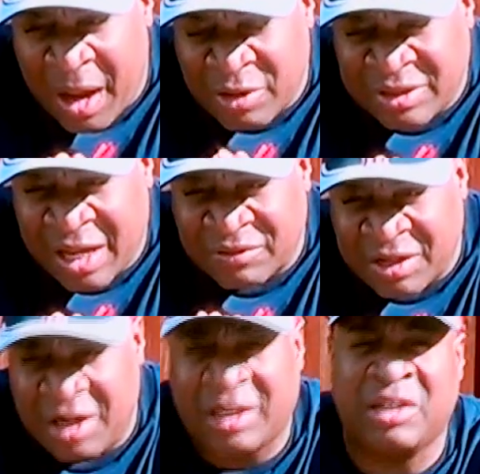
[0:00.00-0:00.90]
outside of
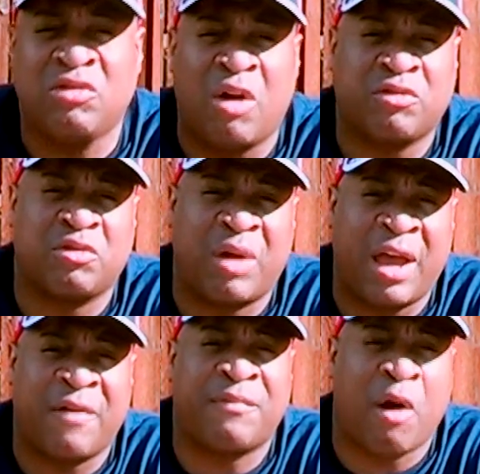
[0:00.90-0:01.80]
Duncan, you also
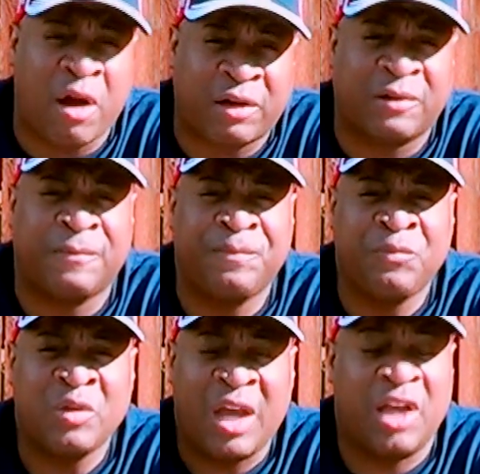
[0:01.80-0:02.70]
have Parker
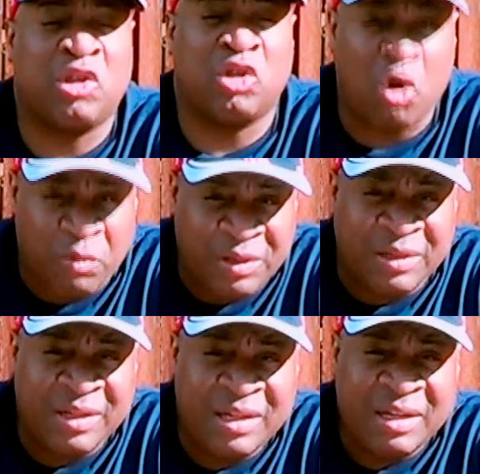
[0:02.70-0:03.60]
and Ginobili,
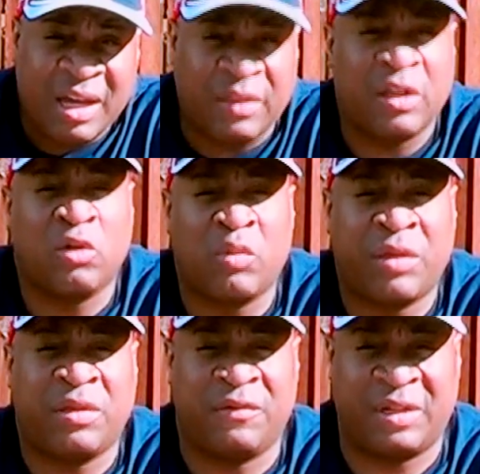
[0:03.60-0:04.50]
and then the
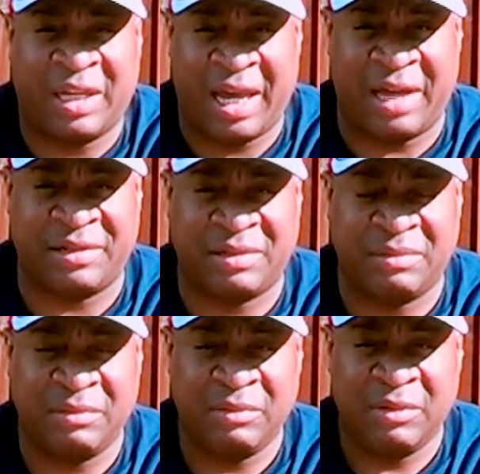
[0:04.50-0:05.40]
rest of the
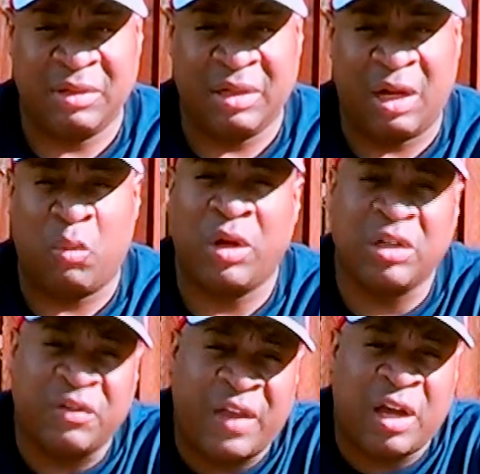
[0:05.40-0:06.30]
cast. Now,
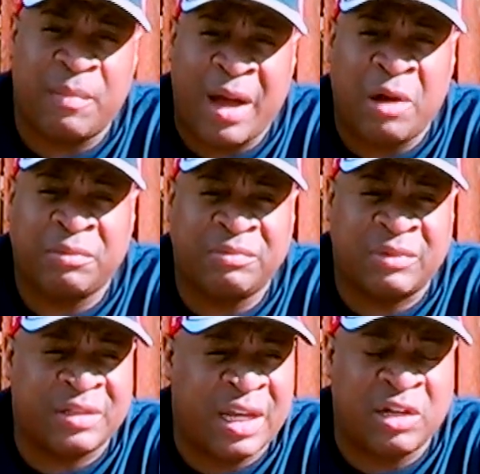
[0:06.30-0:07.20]
one good thing about
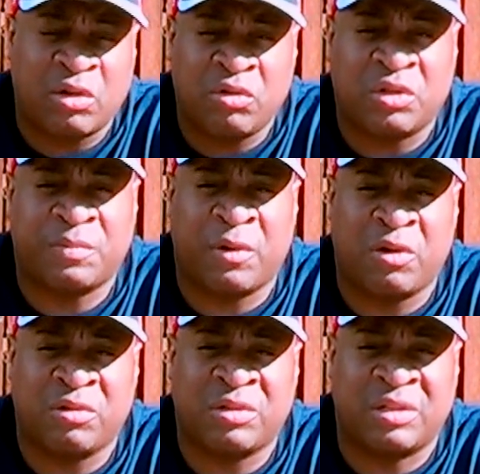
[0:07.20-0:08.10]
the San Antonio
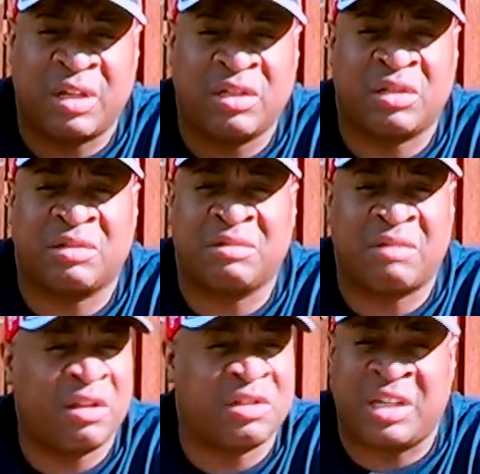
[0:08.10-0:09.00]
Spurs is they
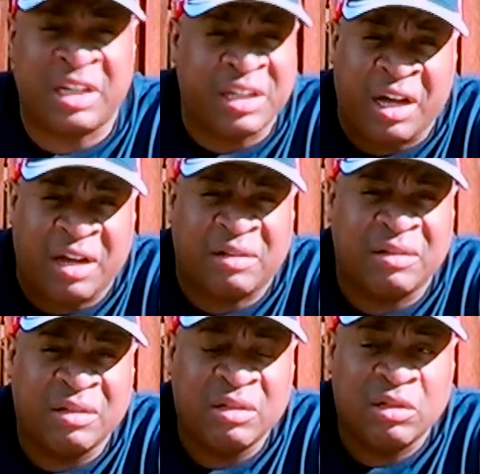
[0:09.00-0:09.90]
just get it done.
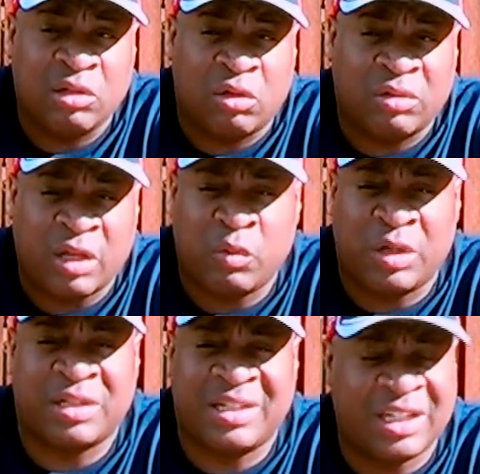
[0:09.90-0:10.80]
That's what
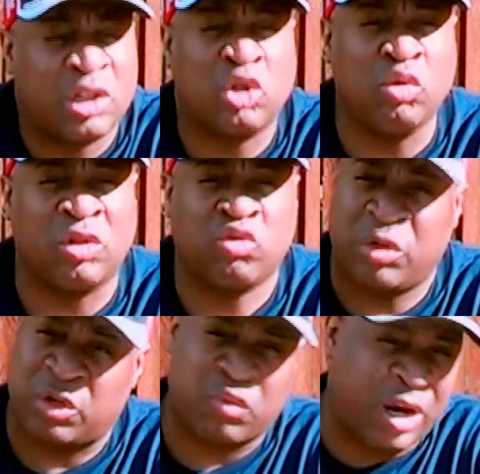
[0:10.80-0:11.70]
a
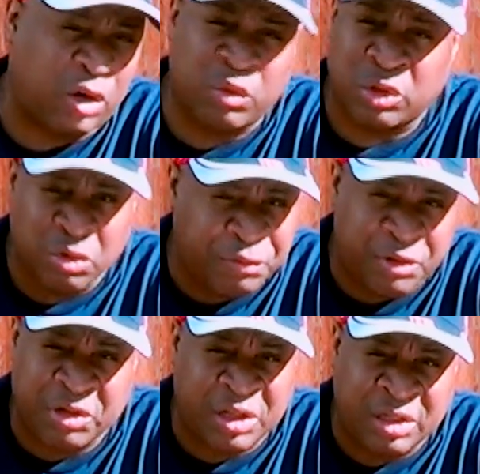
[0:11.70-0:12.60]
62-20 record would do for
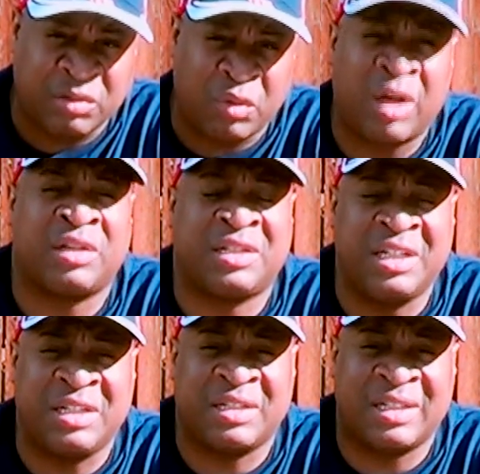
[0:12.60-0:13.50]
you in the regular
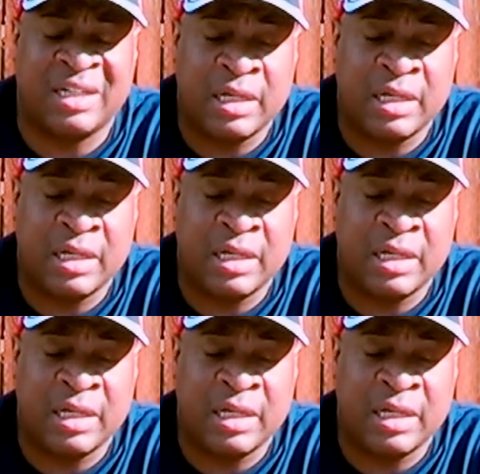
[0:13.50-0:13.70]
season.